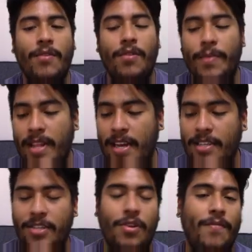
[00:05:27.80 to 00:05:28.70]
he would be
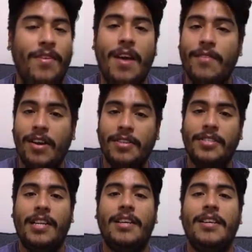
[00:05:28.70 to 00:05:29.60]
next. You know, if you have
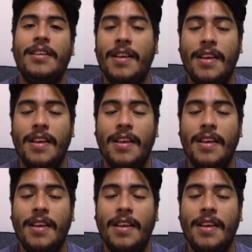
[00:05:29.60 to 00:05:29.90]
Godzilla,